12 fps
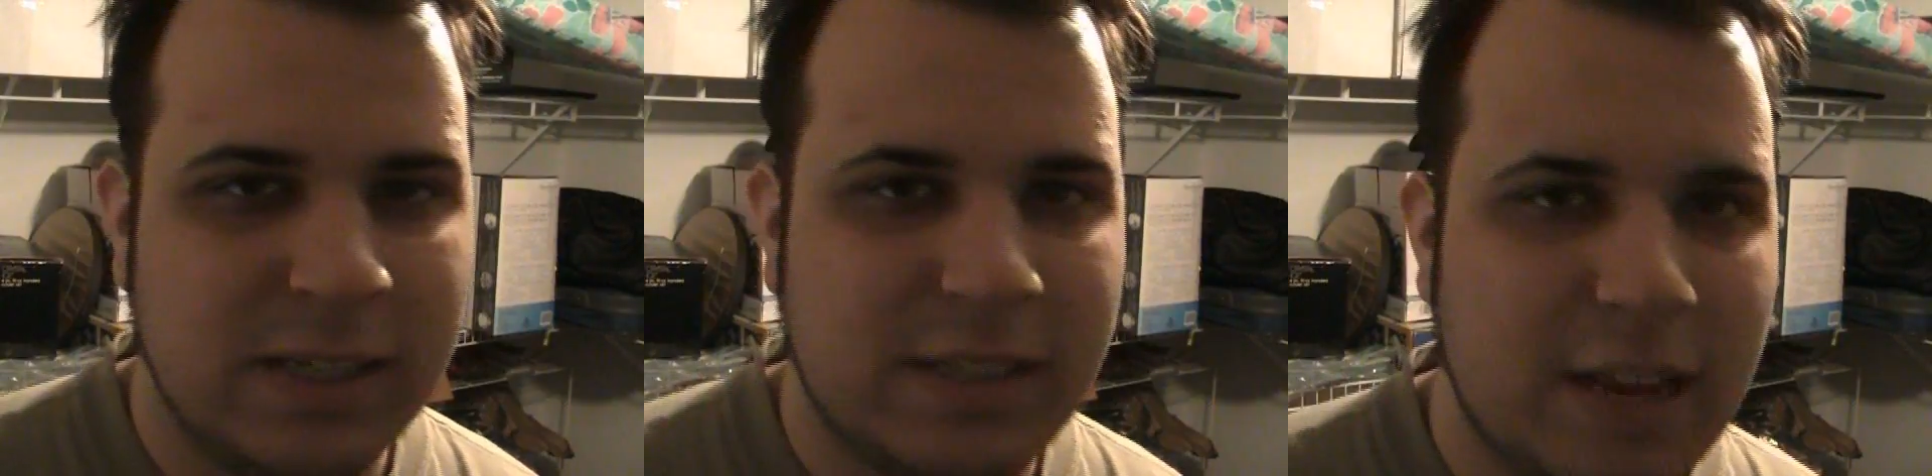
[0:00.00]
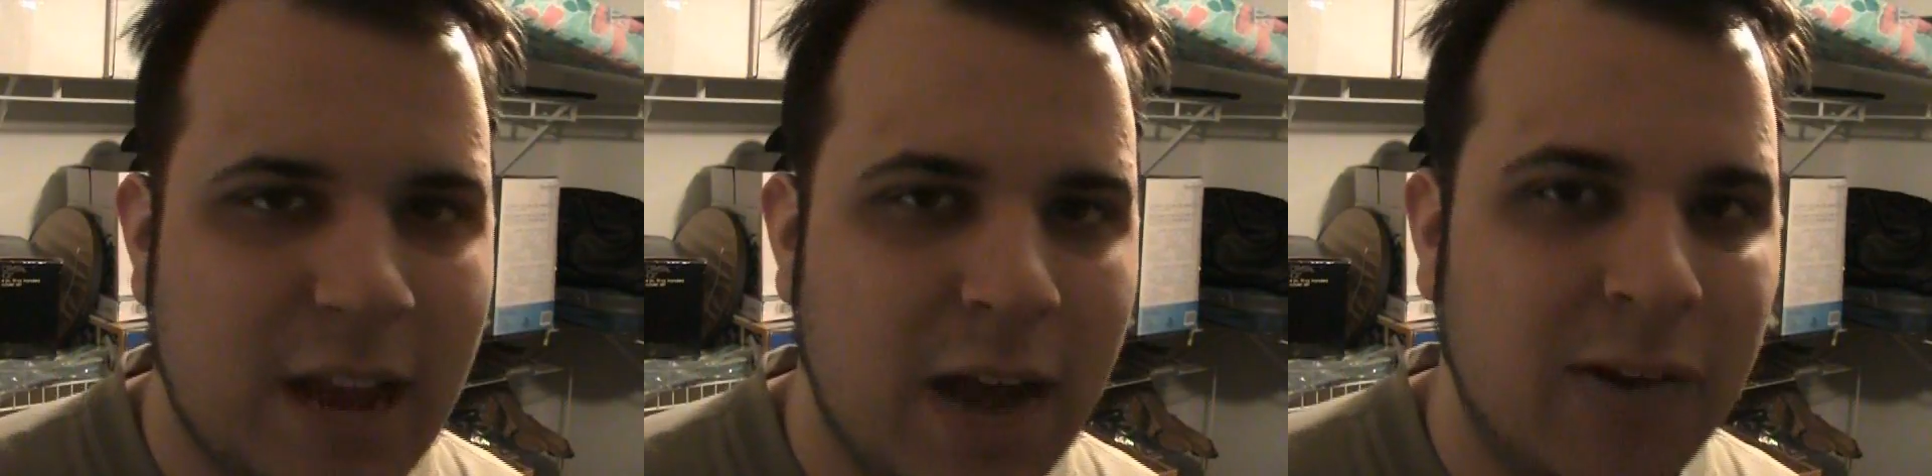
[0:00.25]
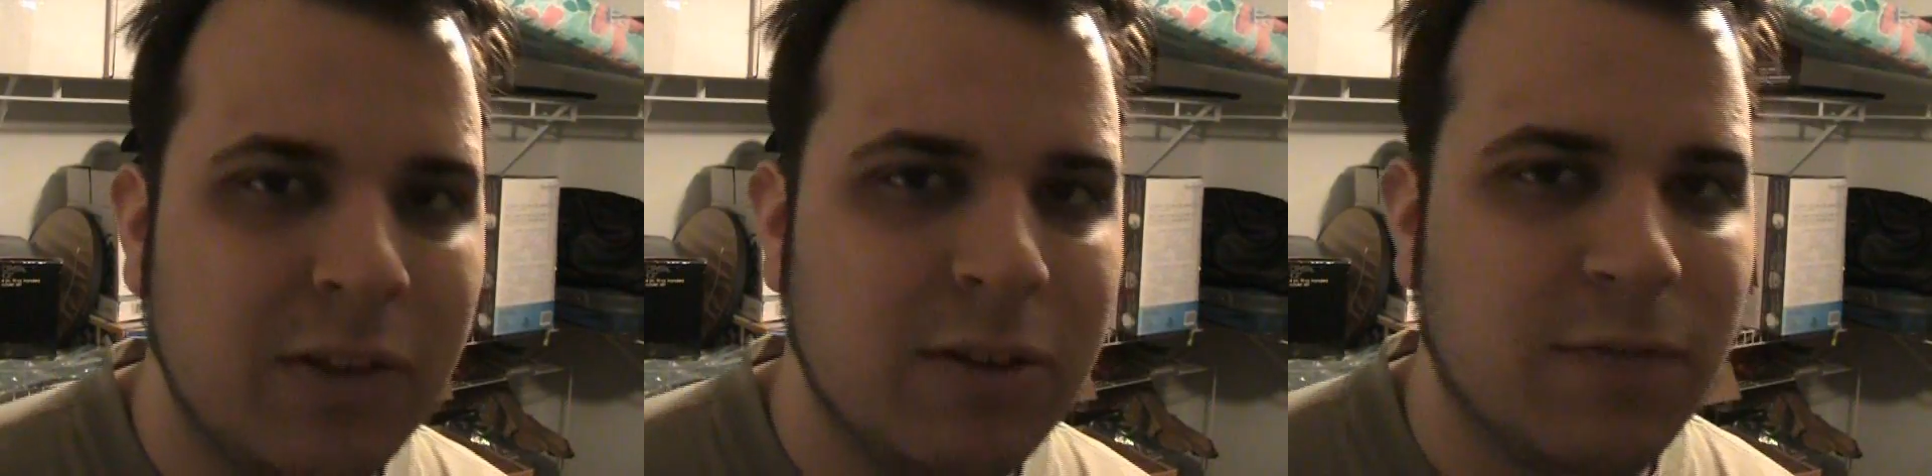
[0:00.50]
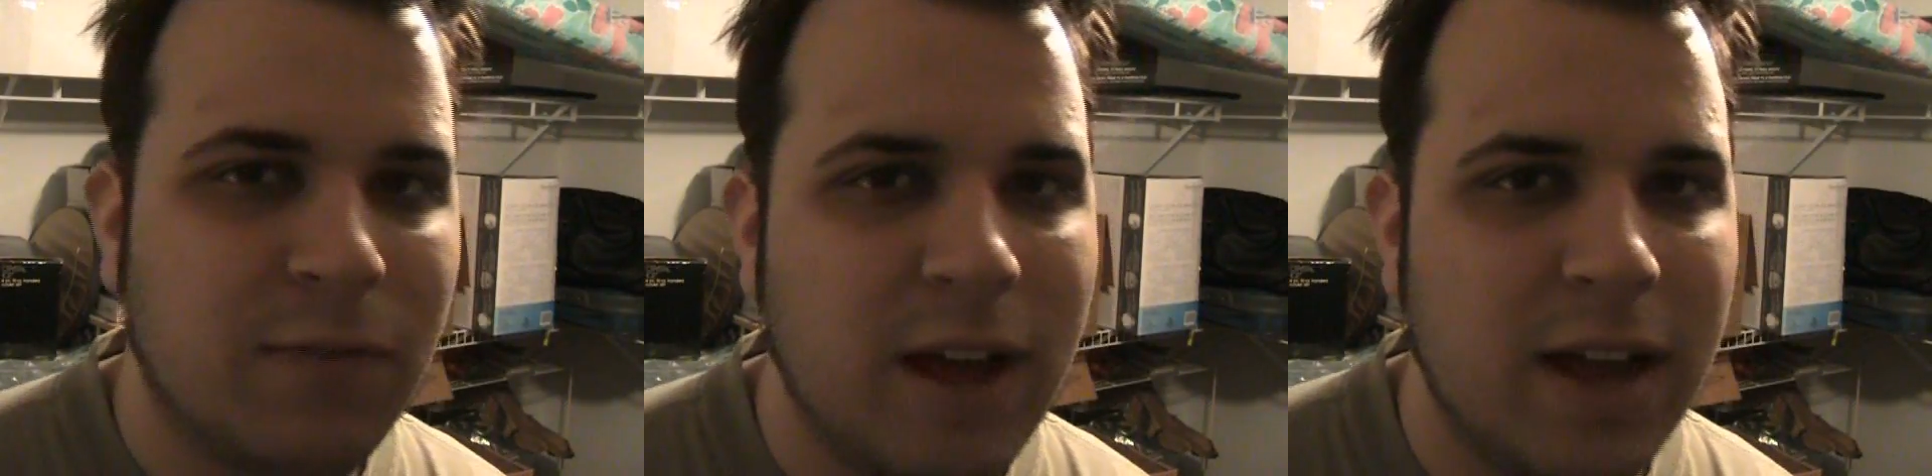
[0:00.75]
is that how do you
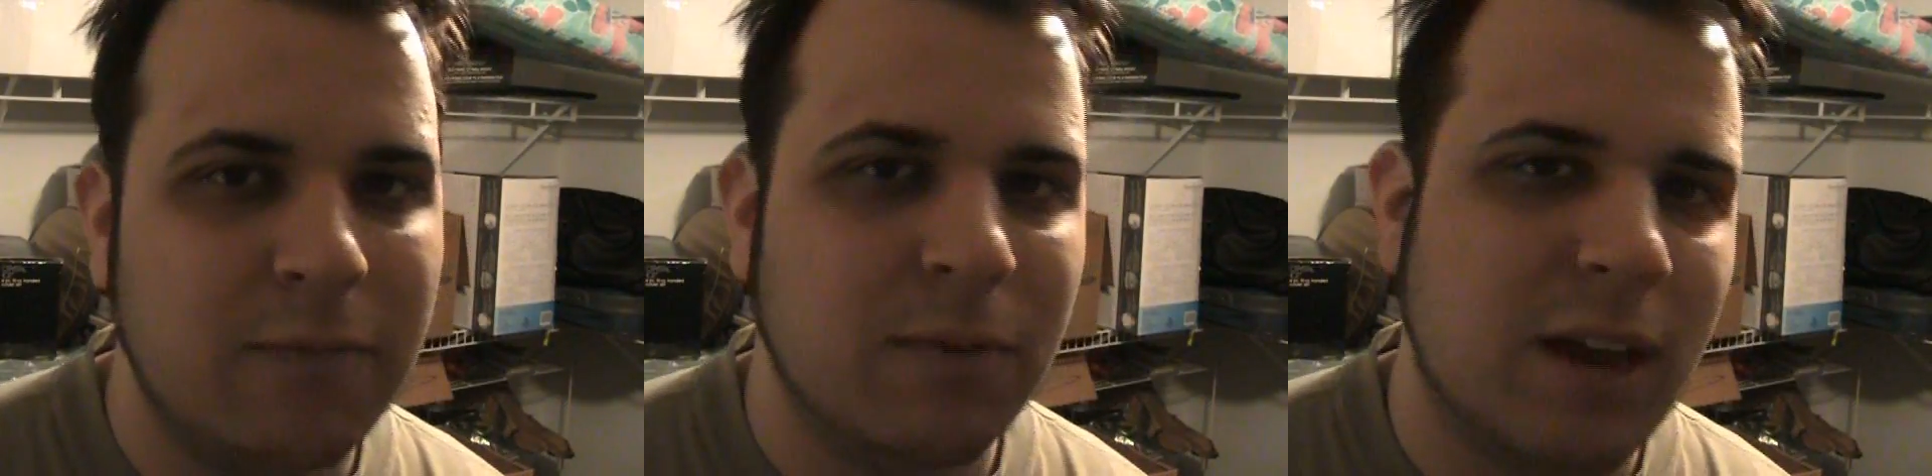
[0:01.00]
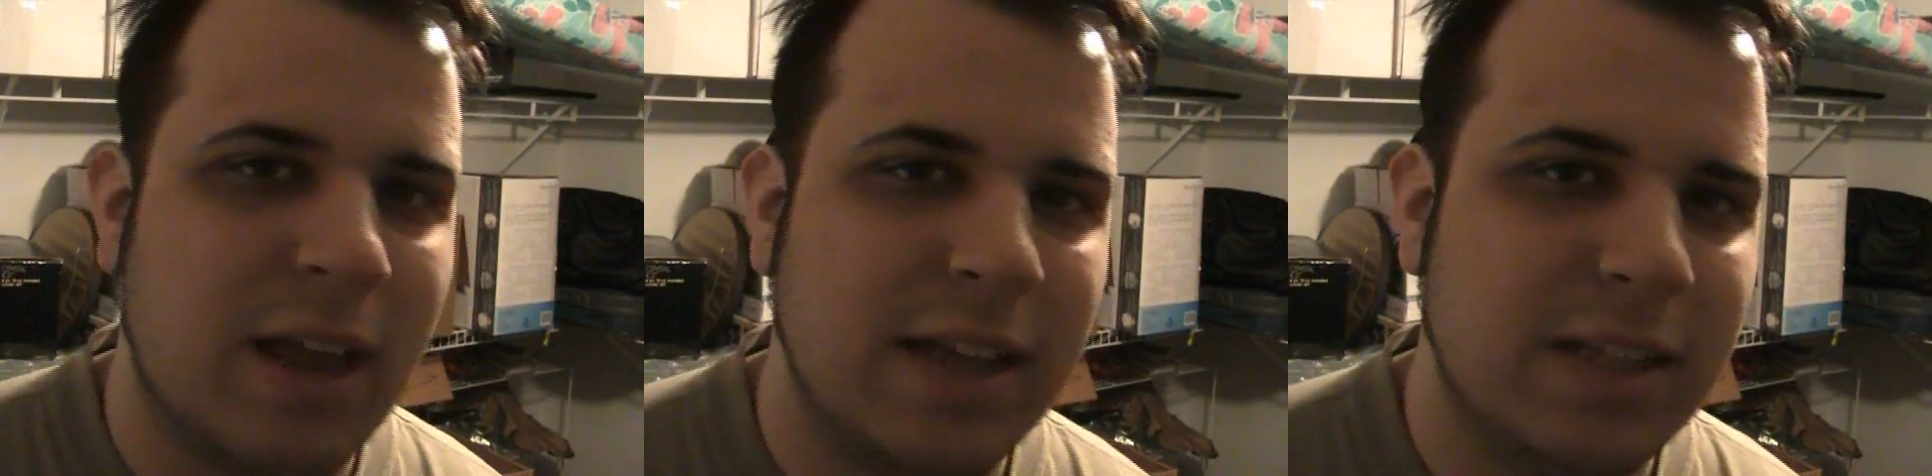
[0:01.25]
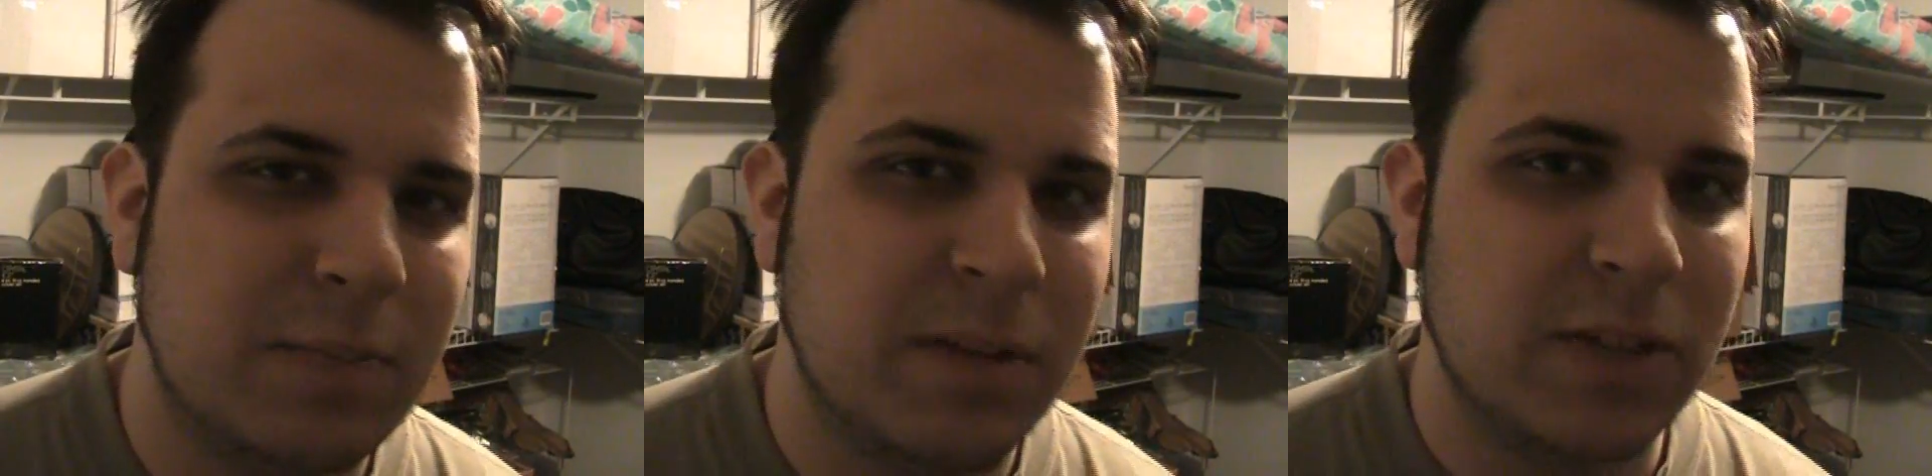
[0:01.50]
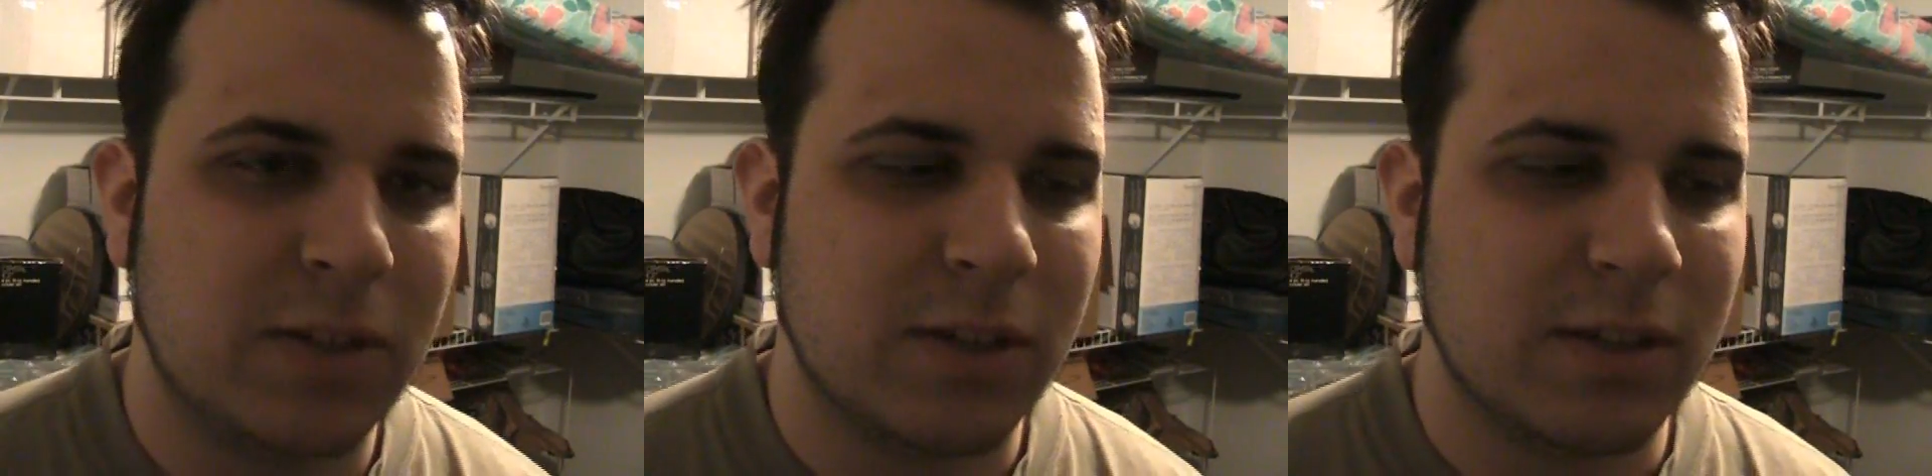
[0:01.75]
define what hate
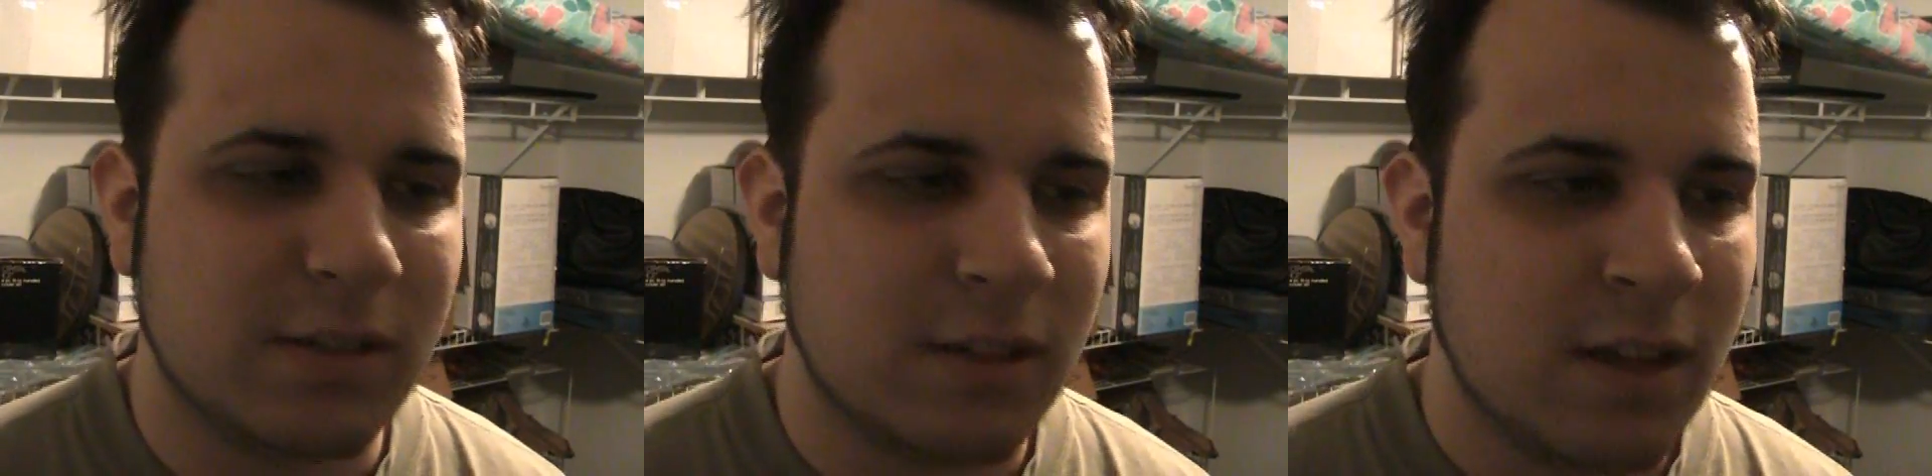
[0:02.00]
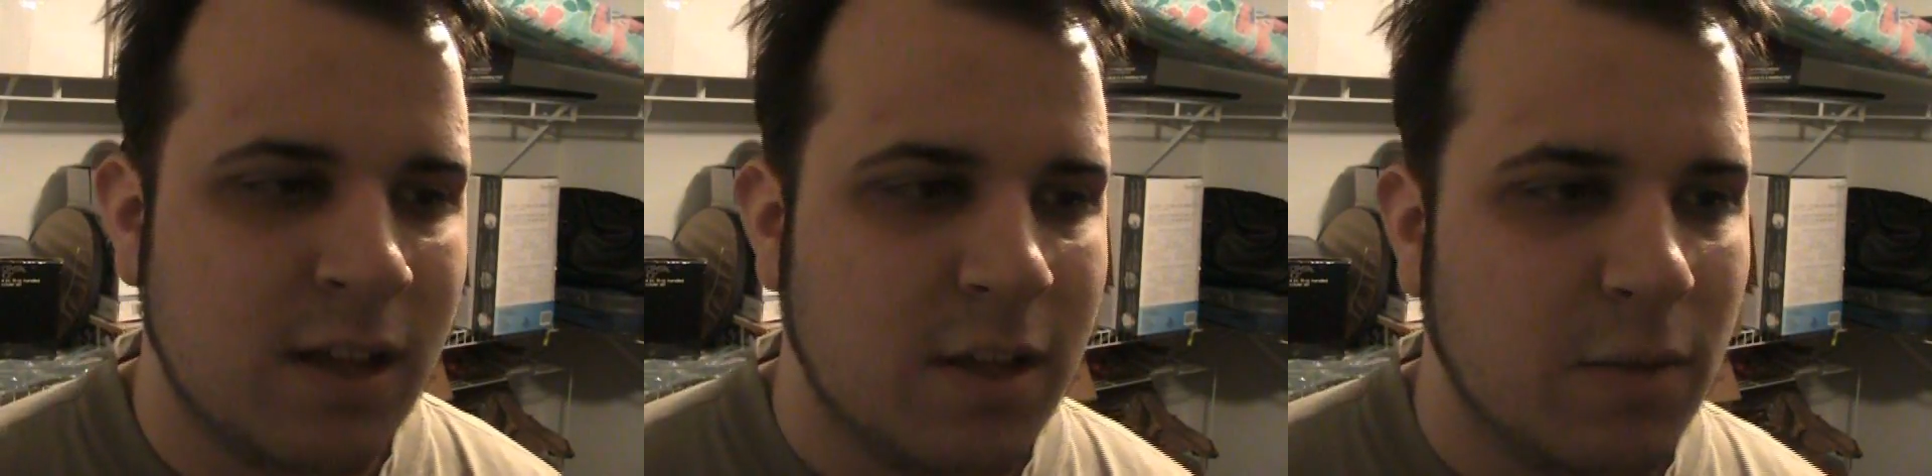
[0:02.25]
speech is?